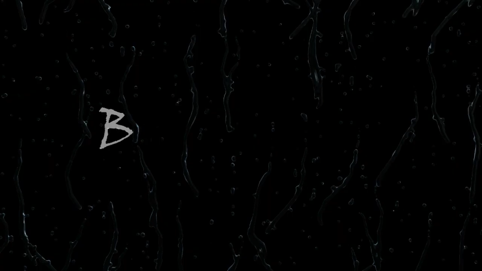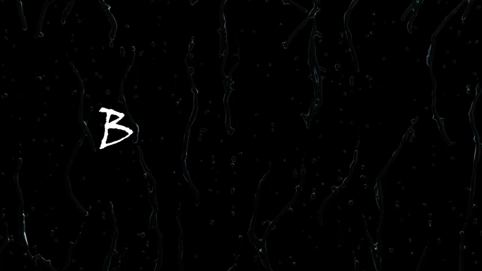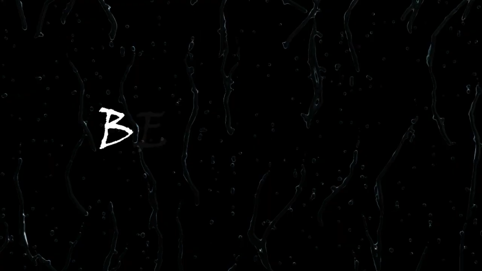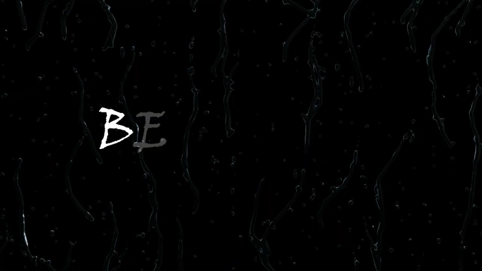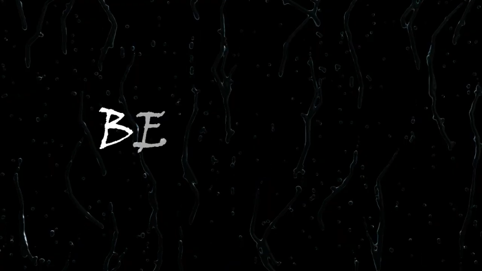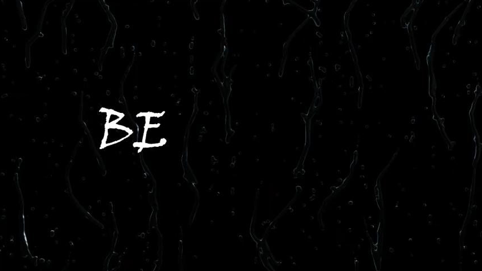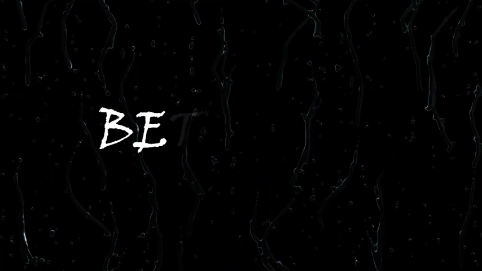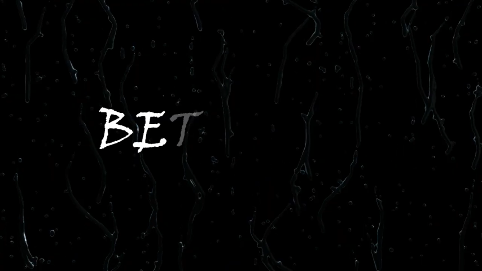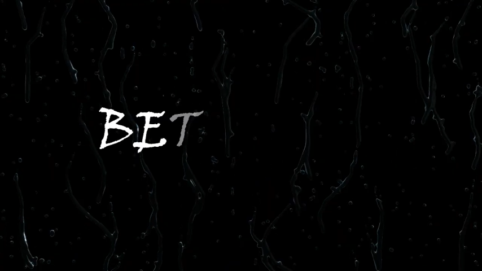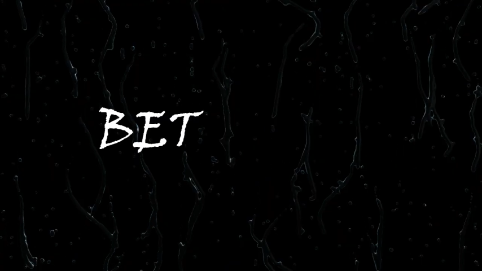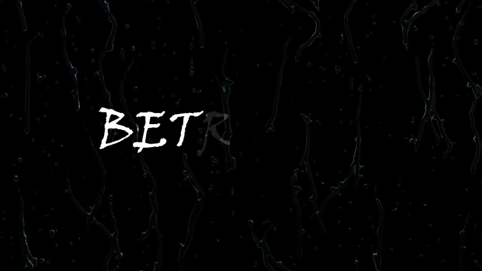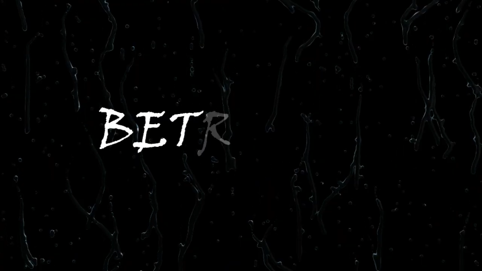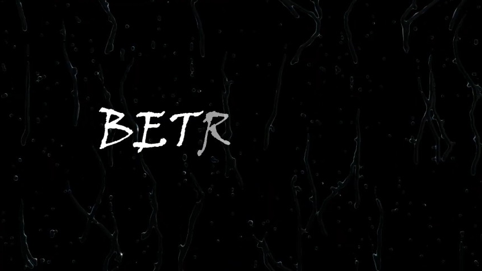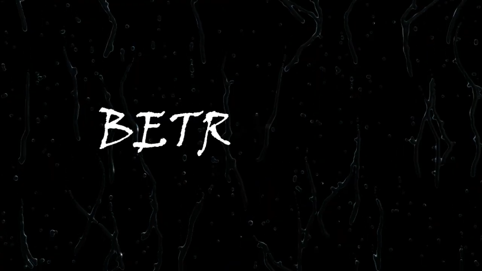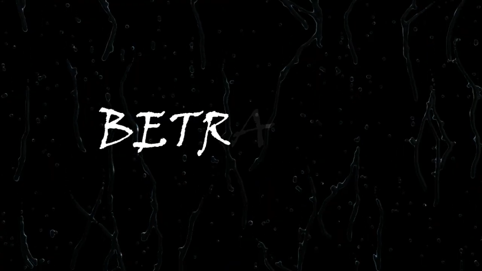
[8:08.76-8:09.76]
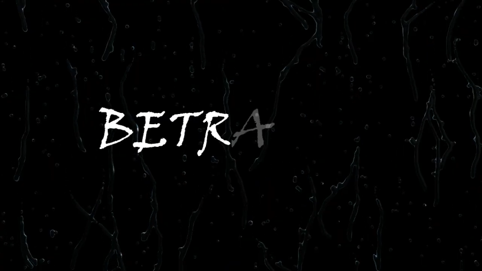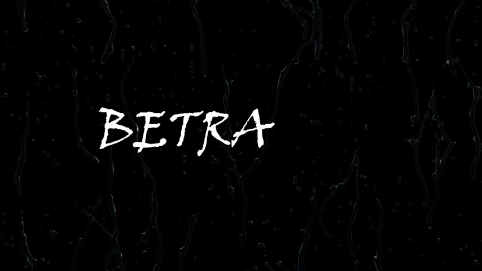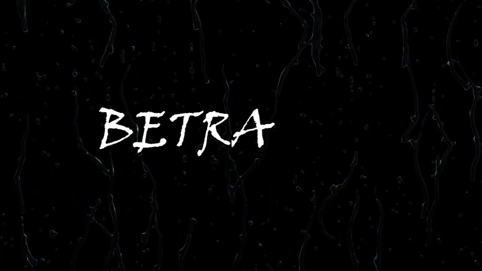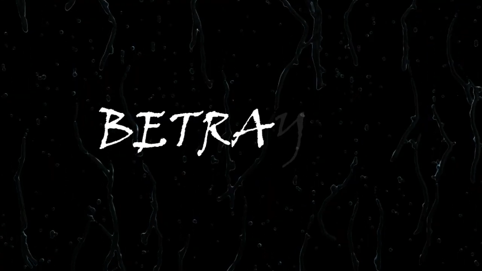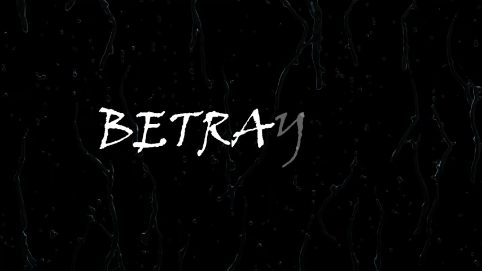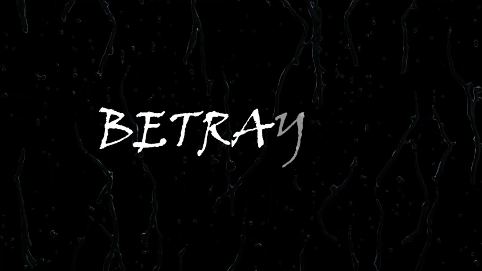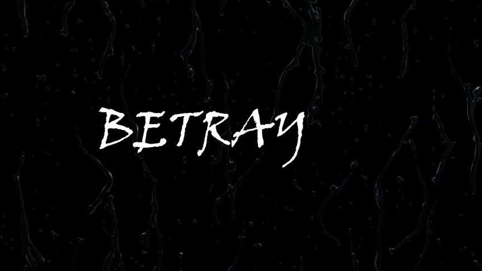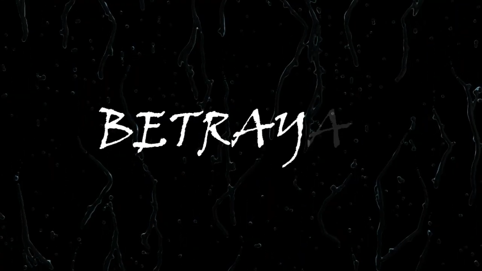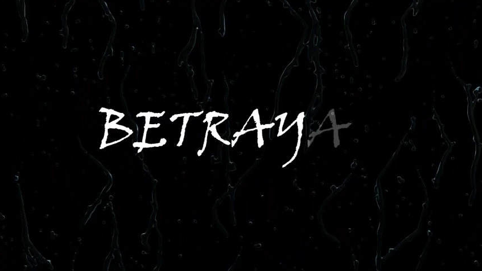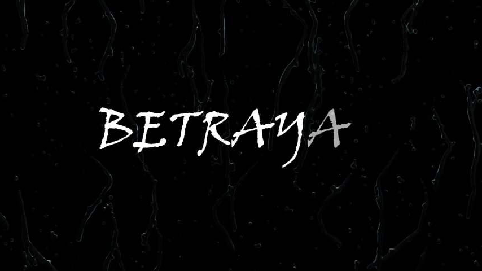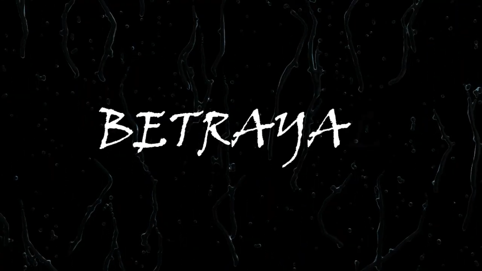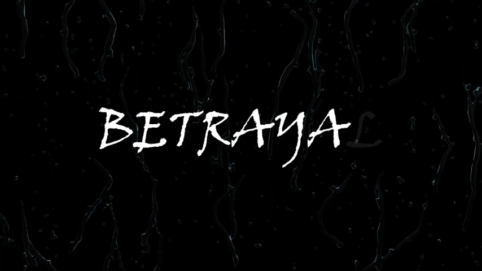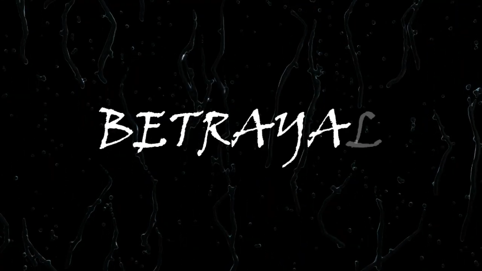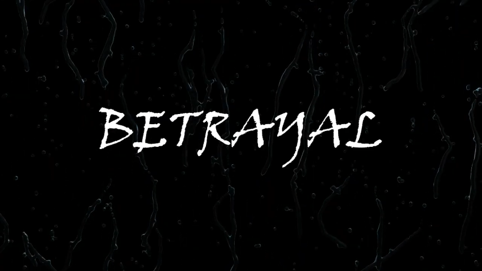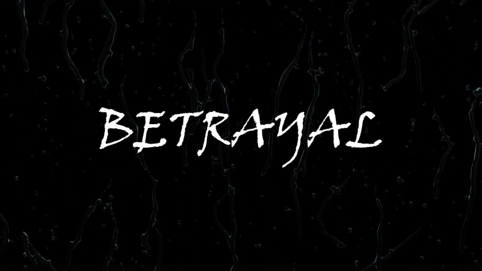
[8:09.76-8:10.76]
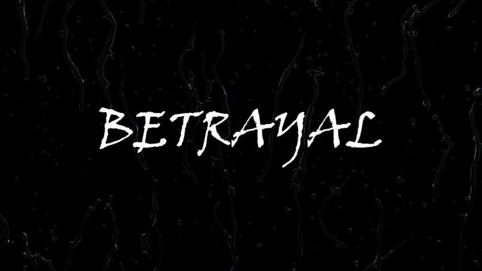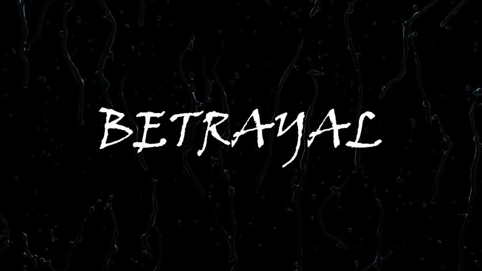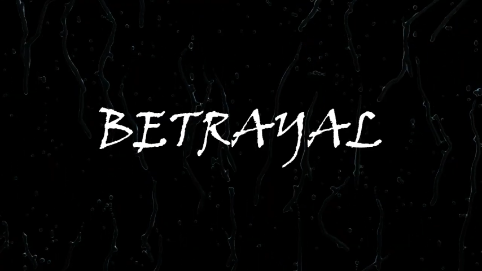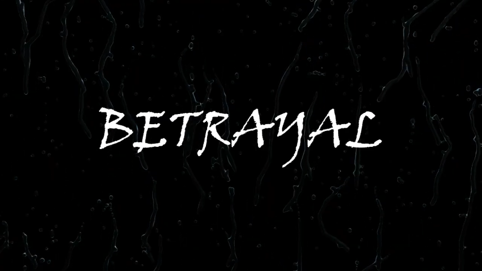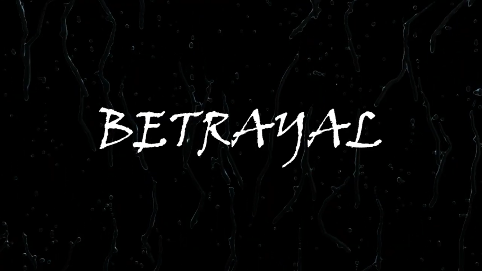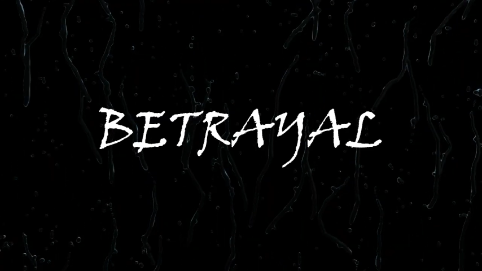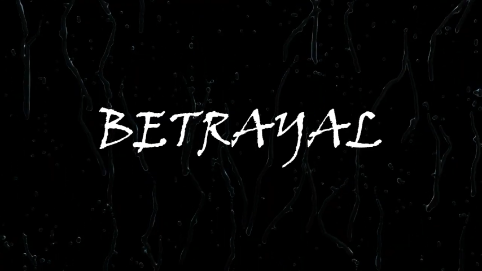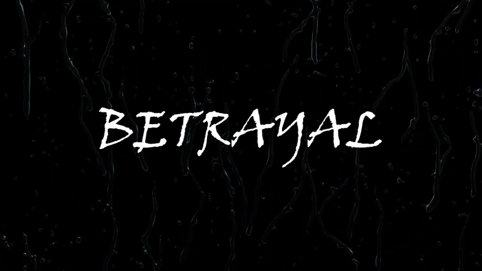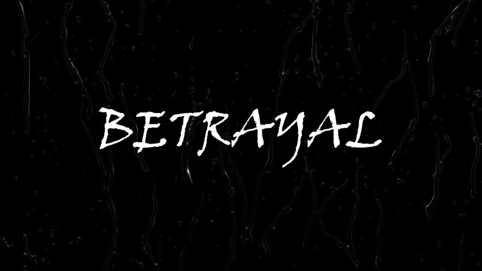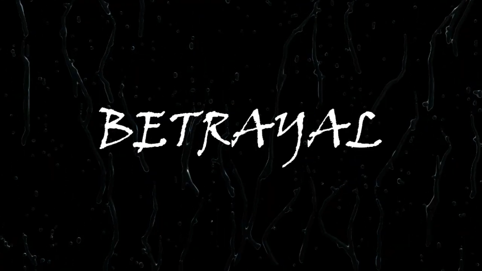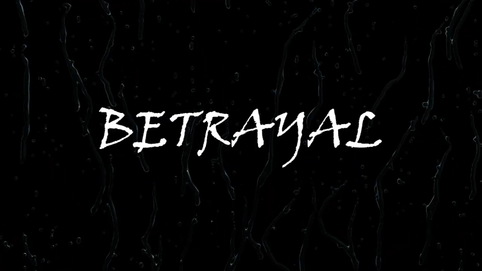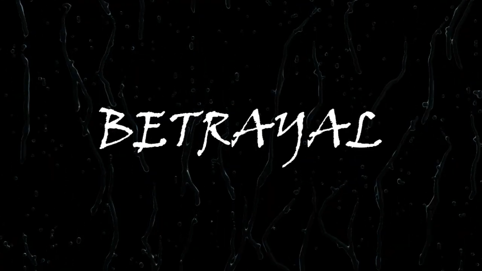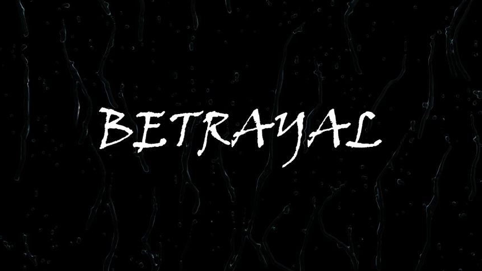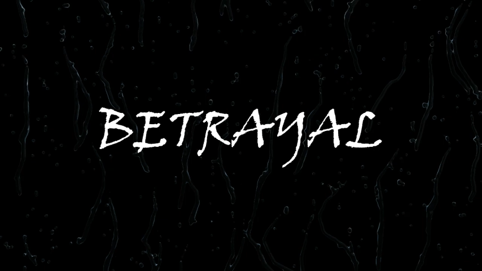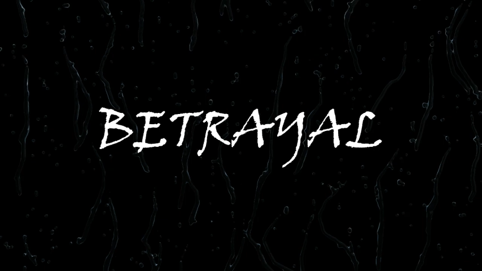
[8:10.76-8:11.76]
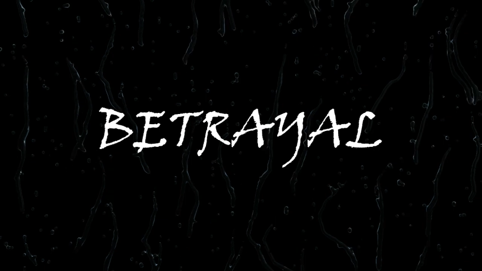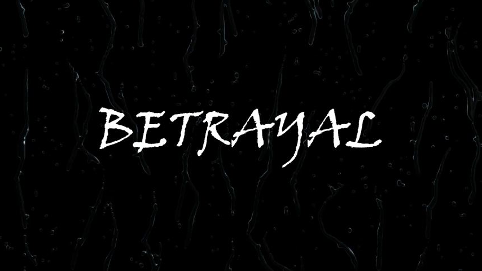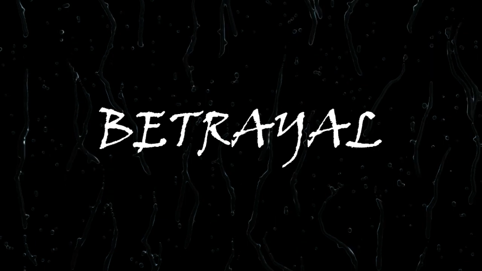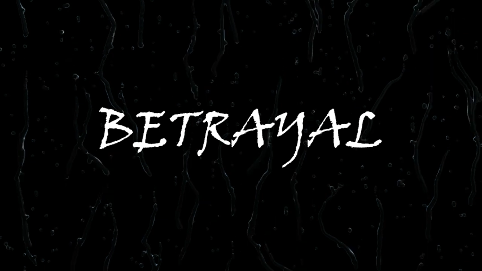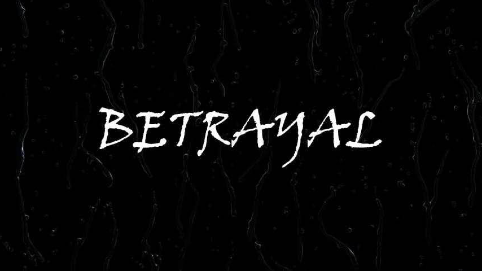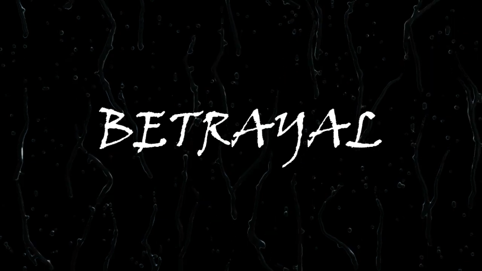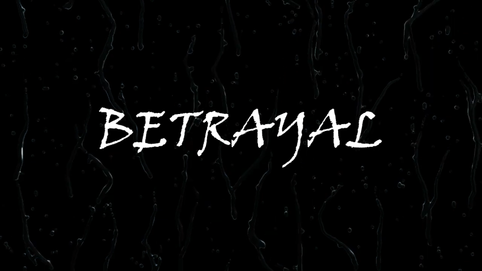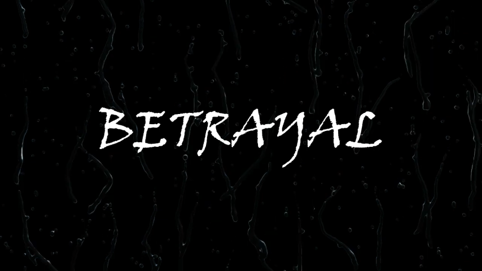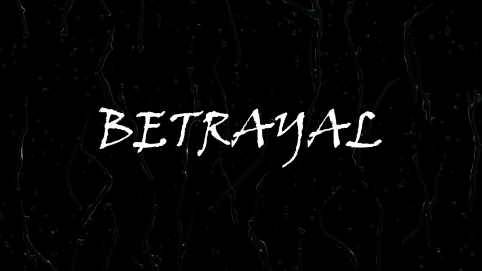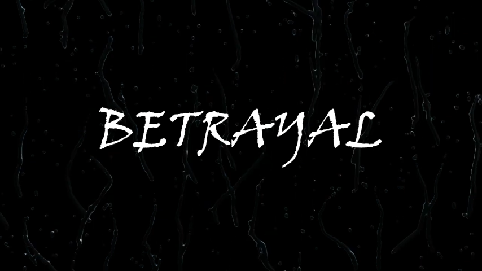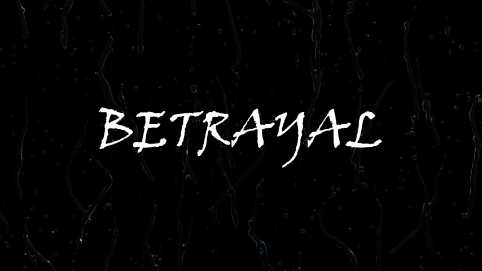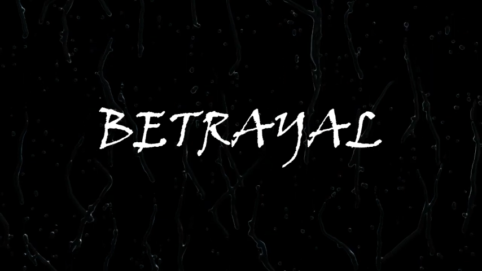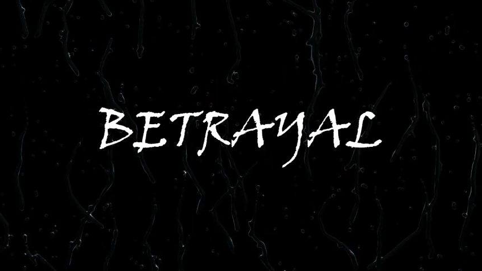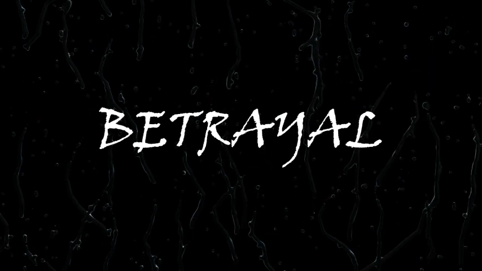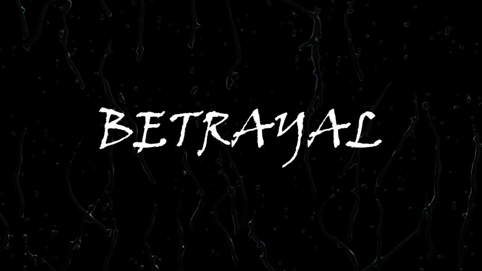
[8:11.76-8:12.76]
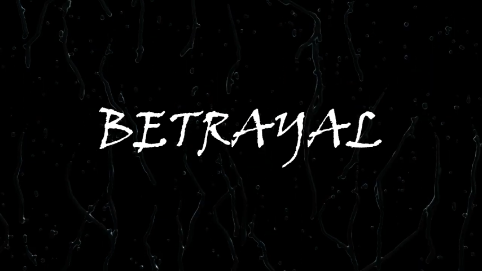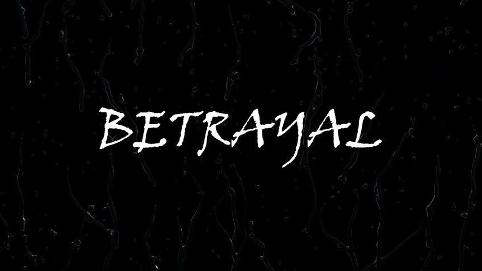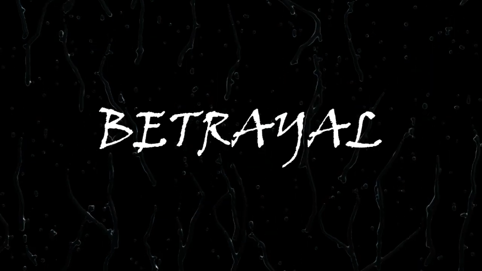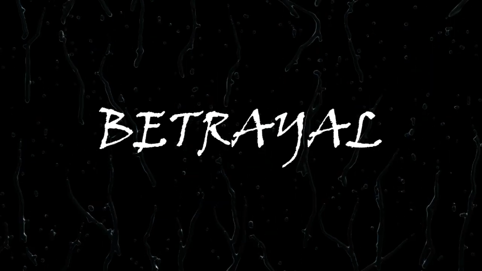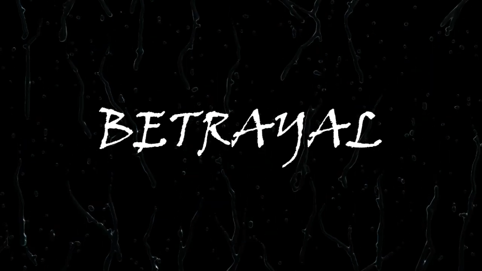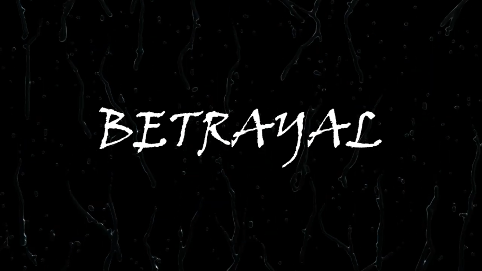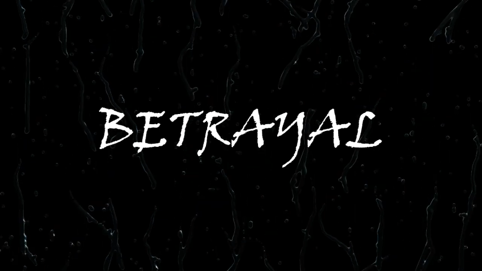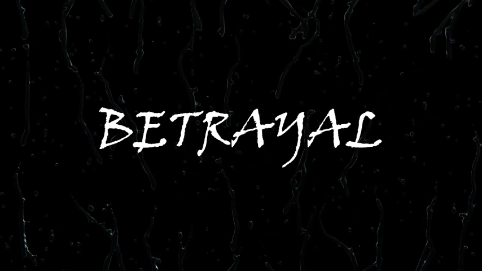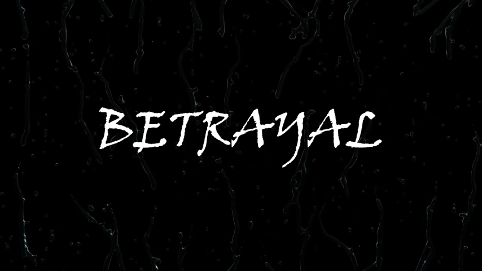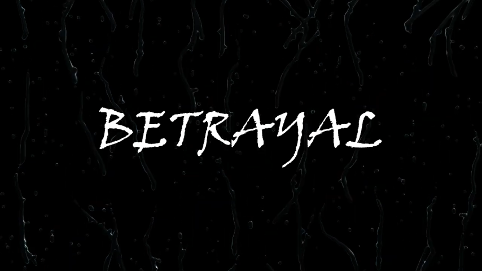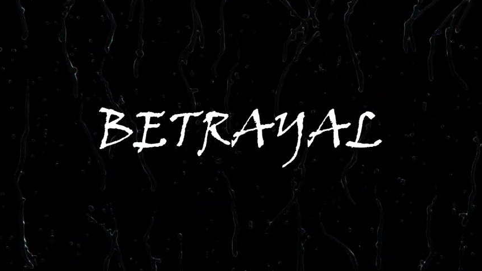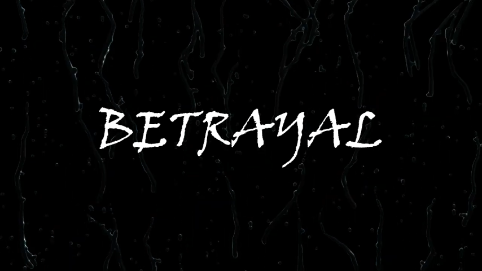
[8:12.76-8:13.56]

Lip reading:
(no speaker visible)